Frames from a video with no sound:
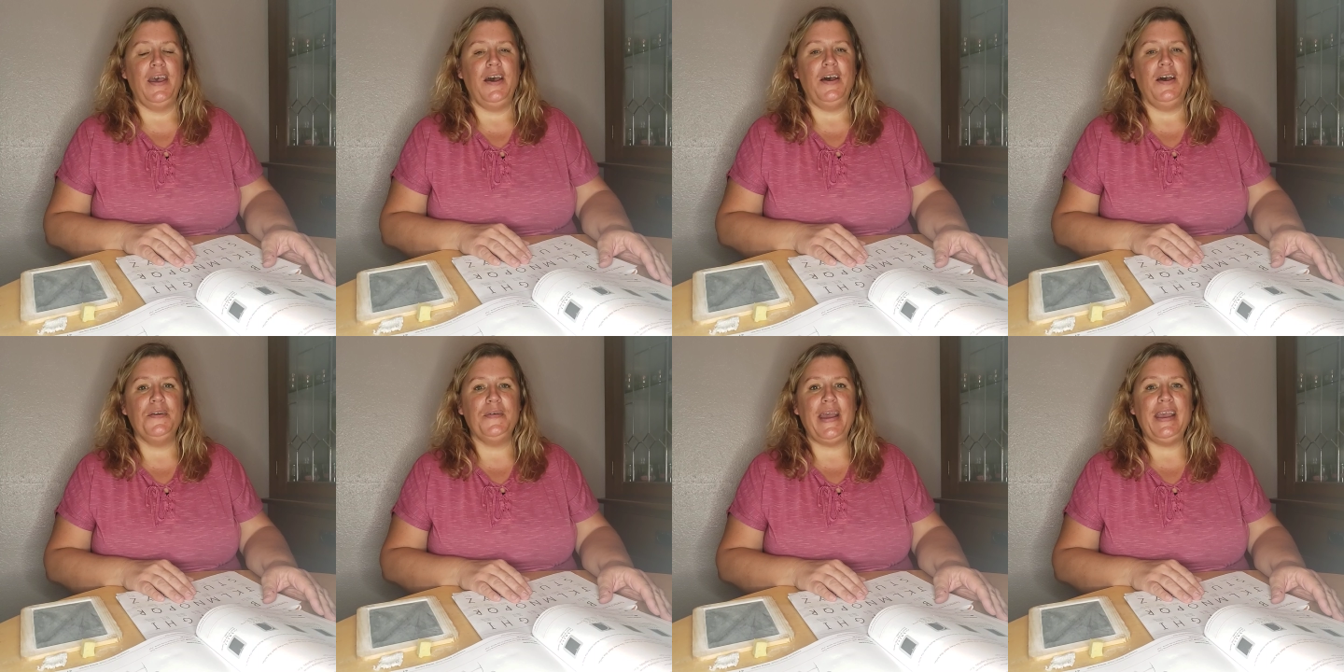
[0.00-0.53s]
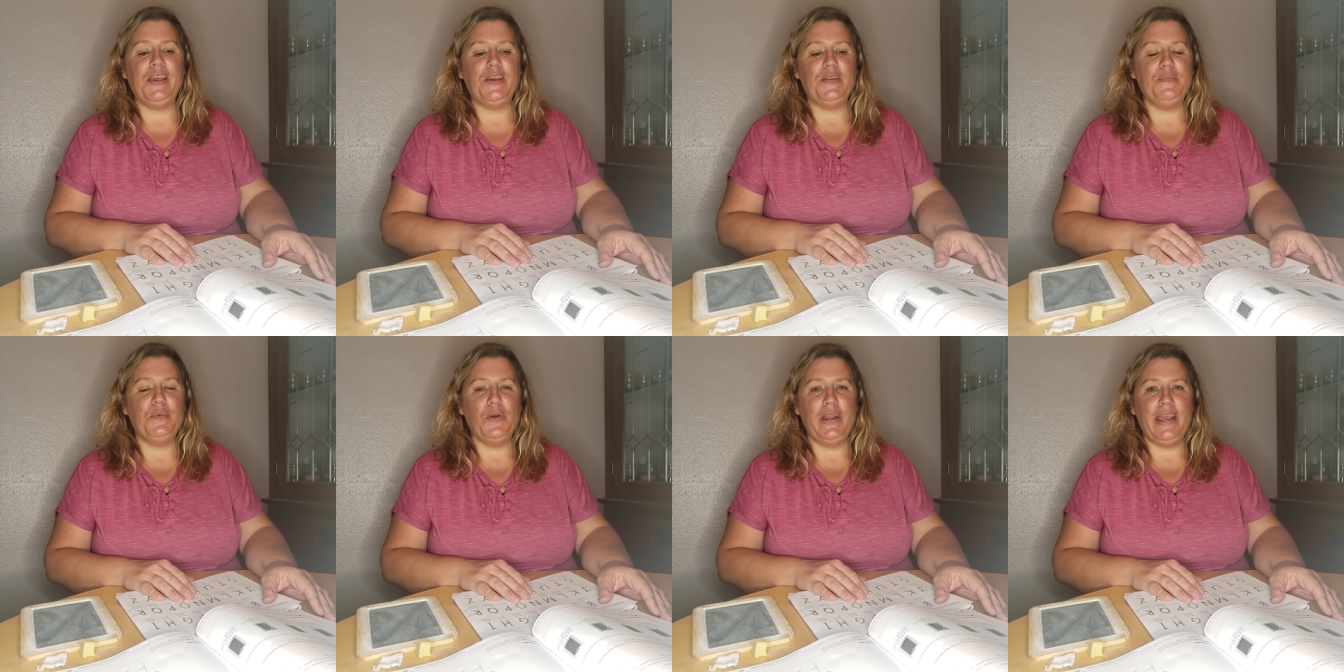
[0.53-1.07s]
All right,
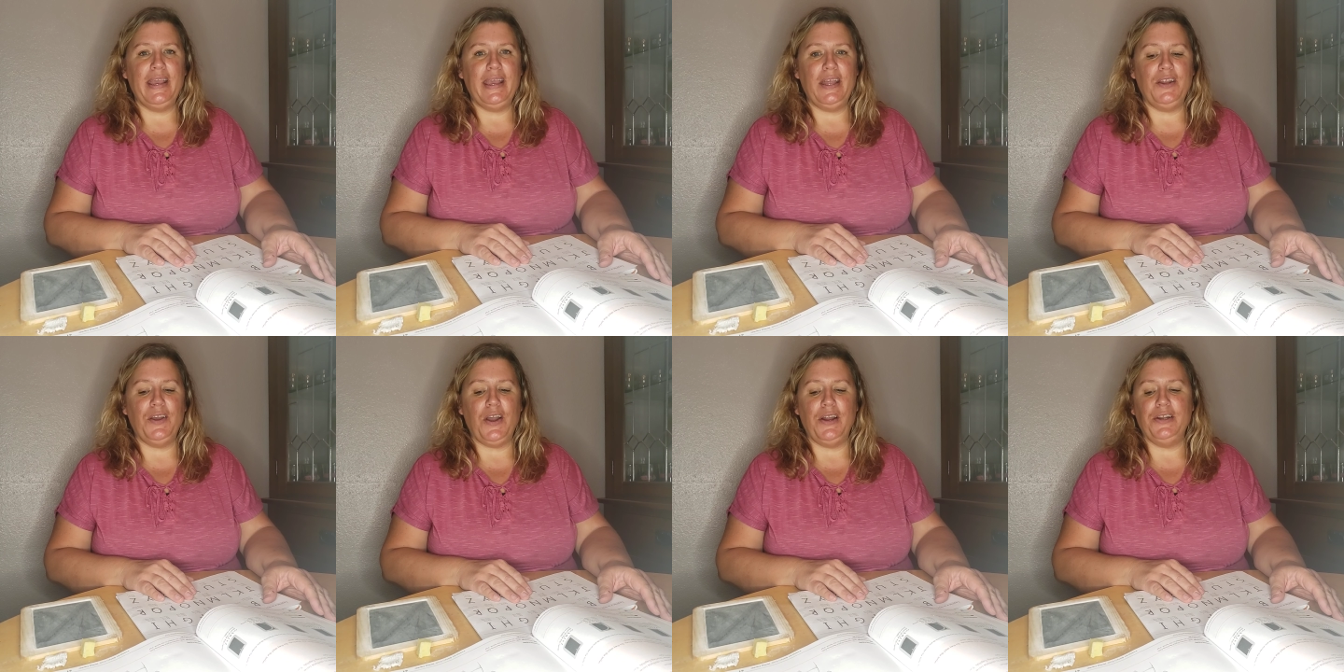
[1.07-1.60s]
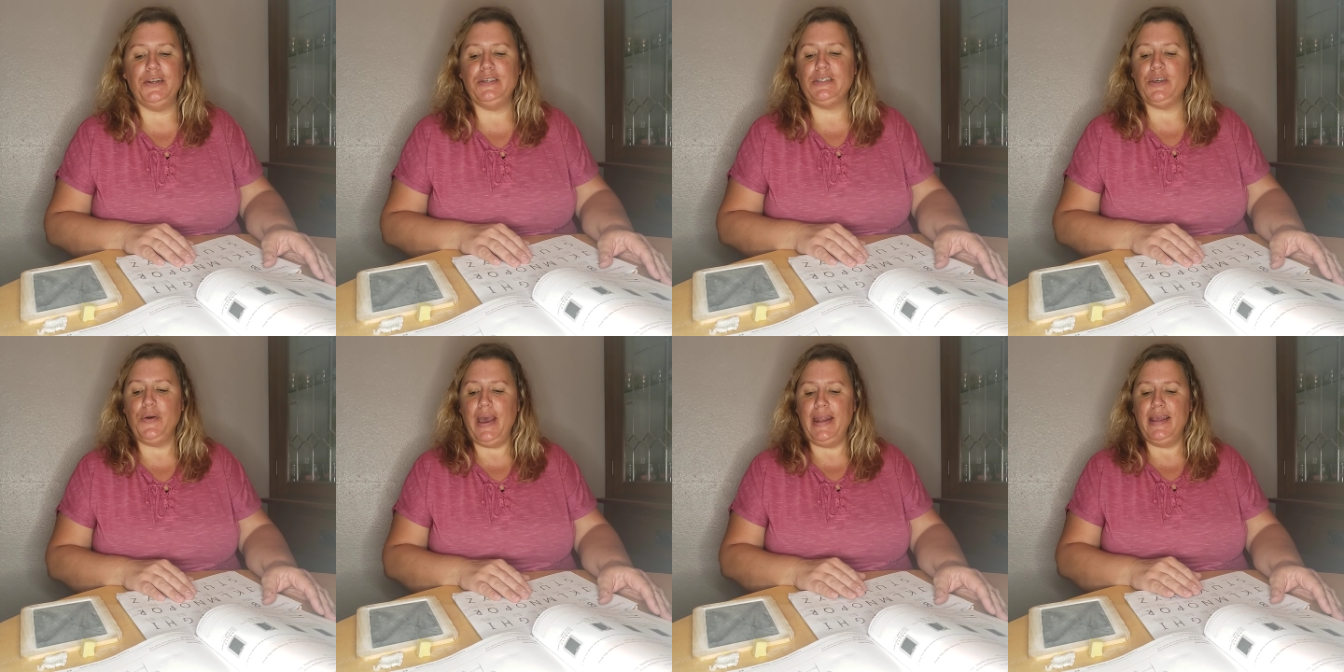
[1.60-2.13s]
good morning, kindergartners.
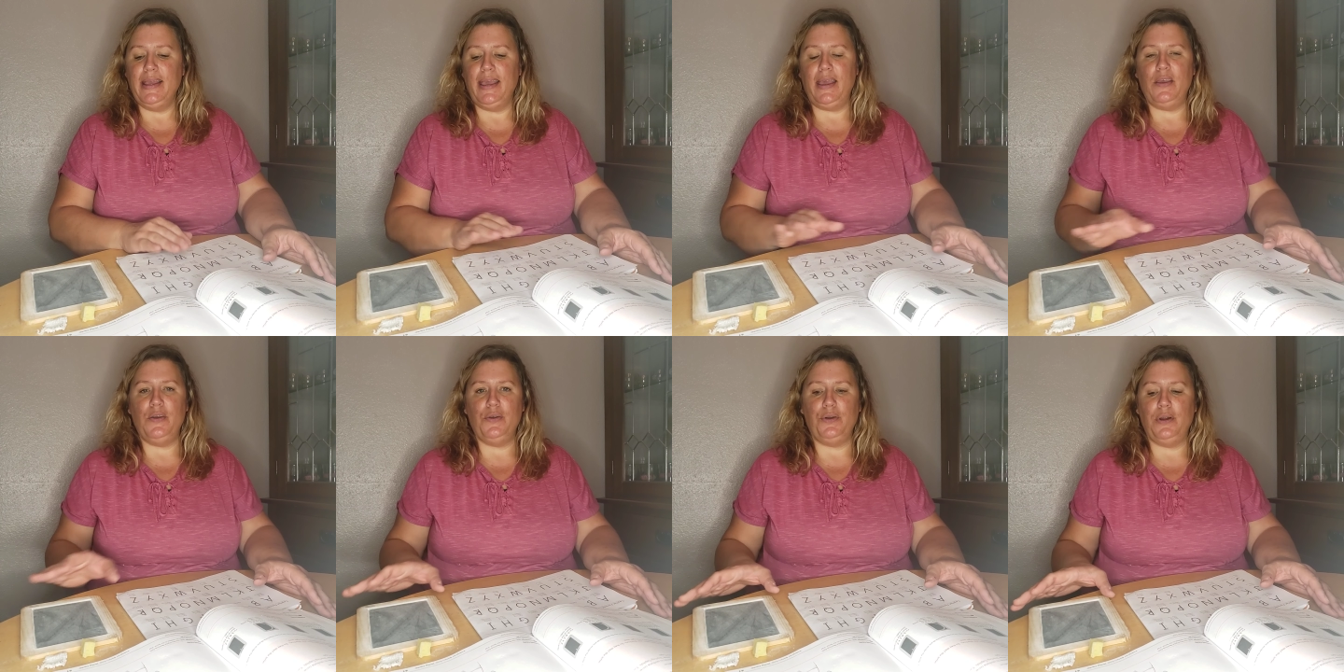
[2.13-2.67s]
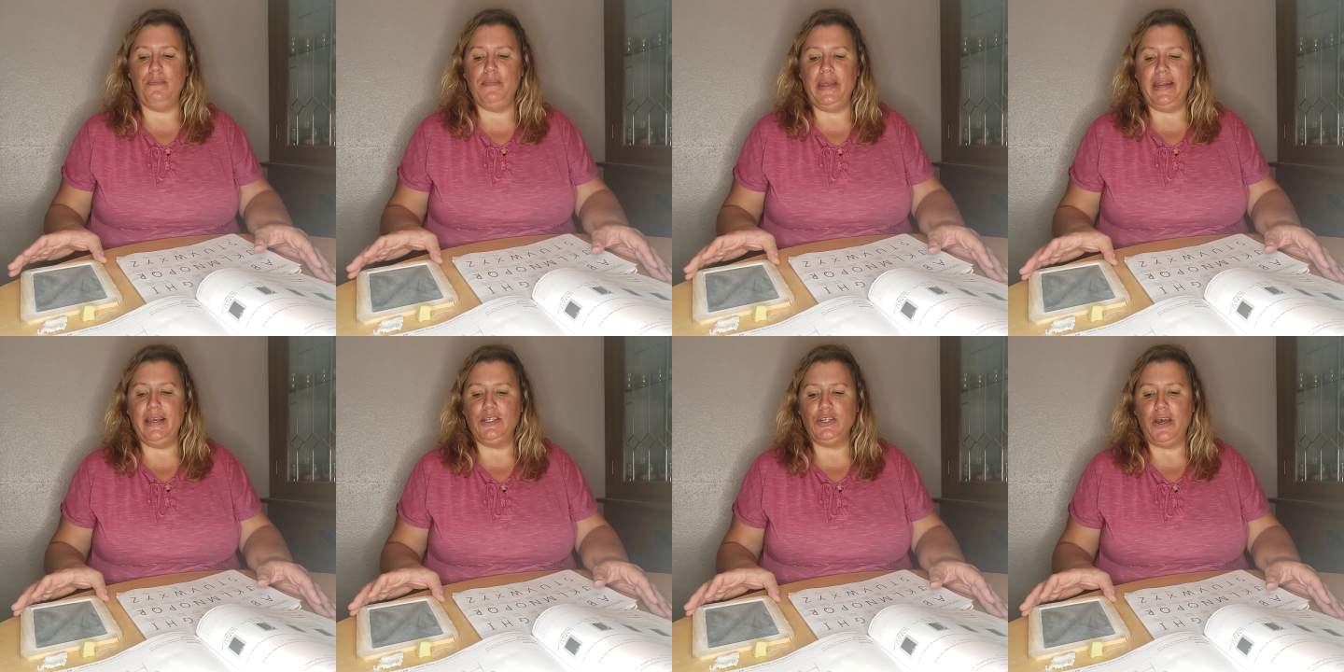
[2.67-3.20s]
Go ahead and get your
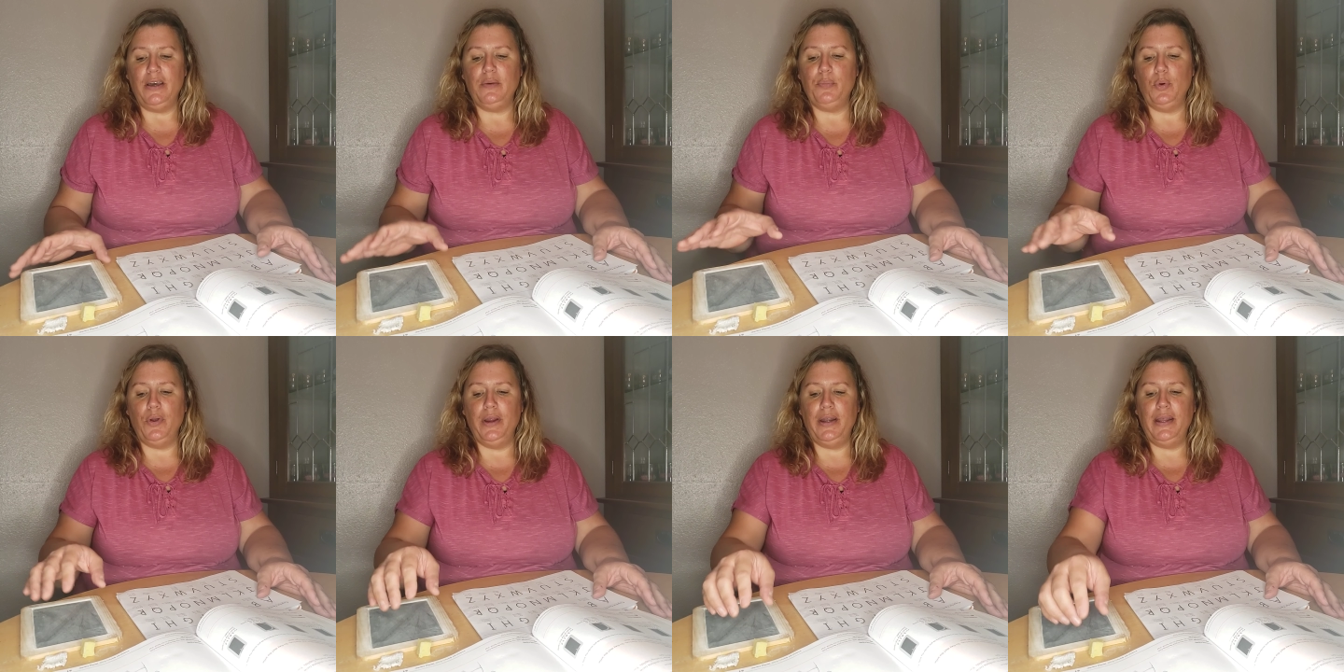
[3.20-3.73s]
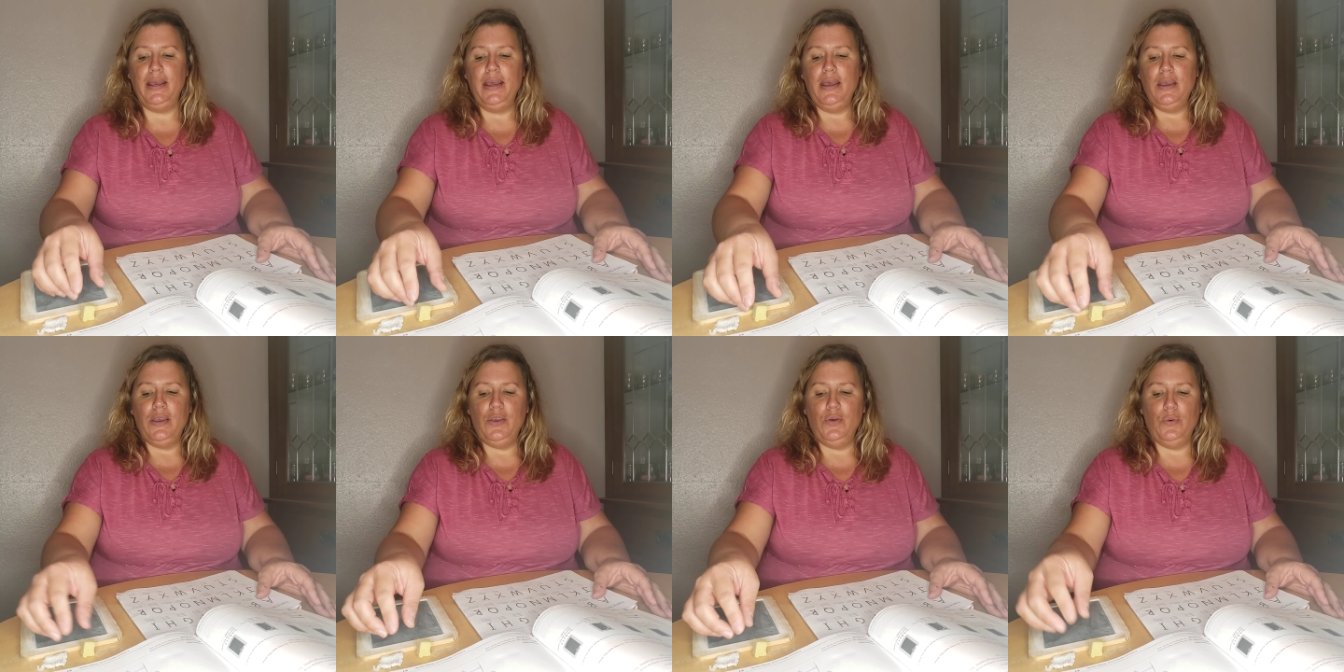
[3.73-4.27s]
mini chalkboard,
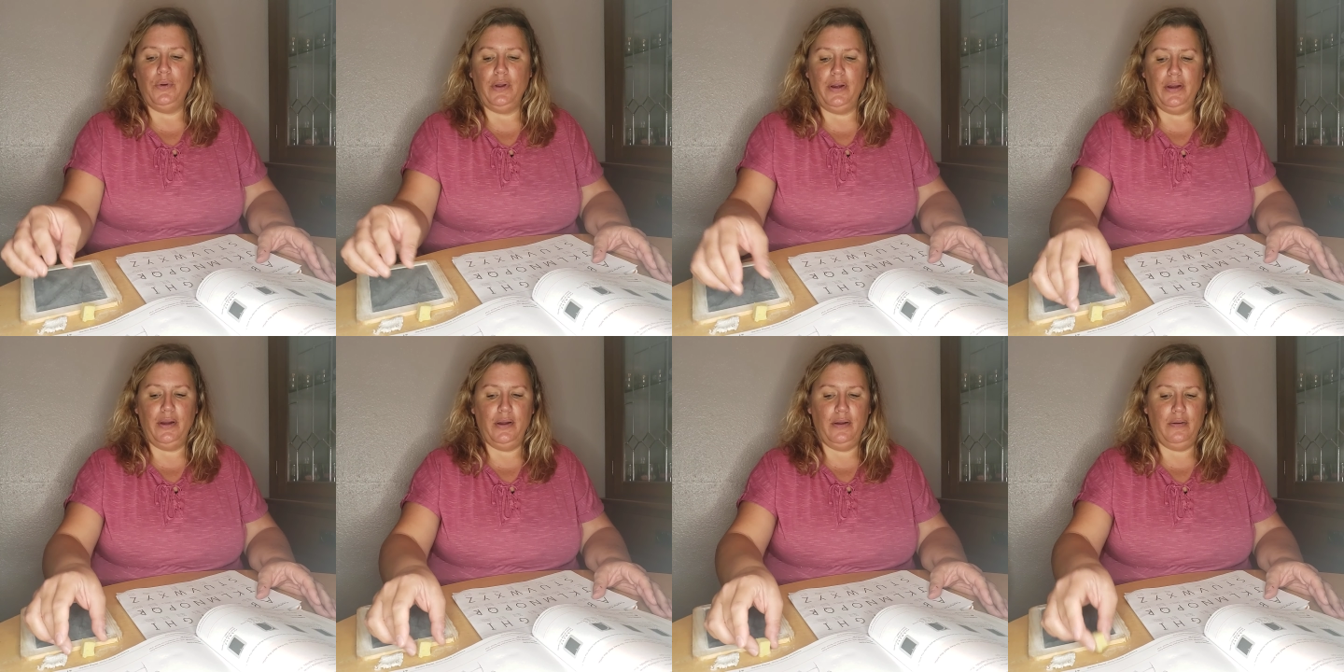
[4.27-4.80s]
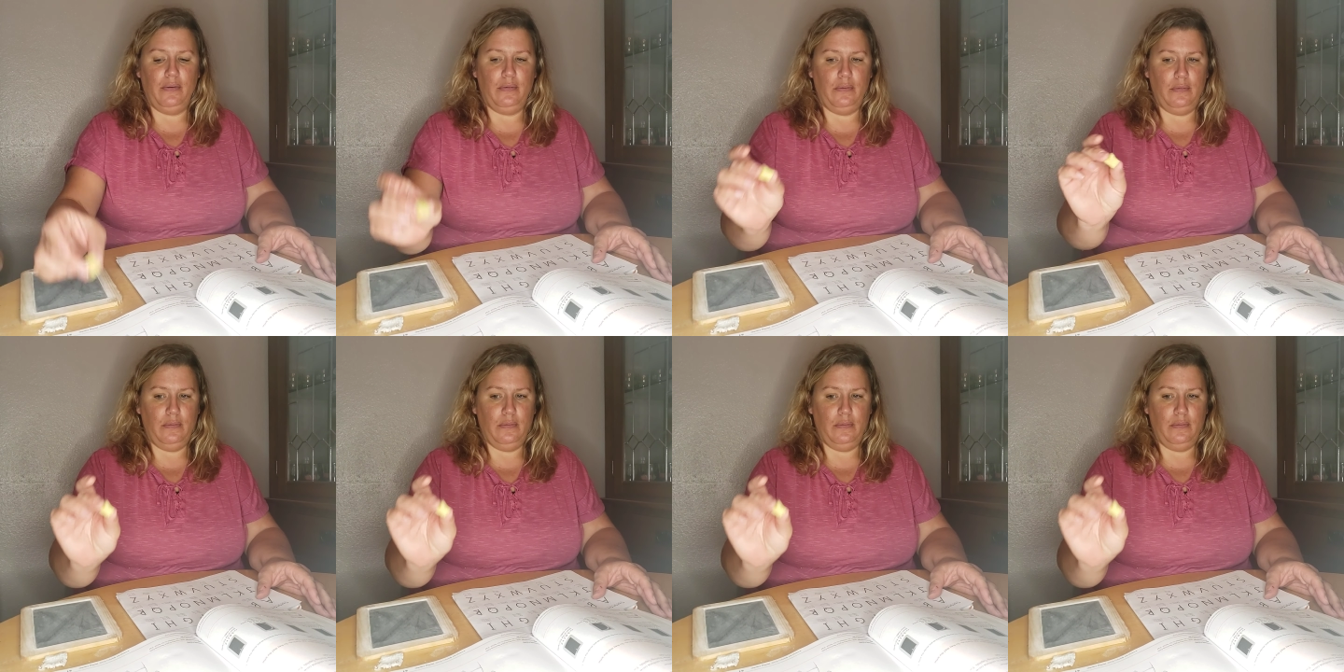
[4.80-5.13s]
your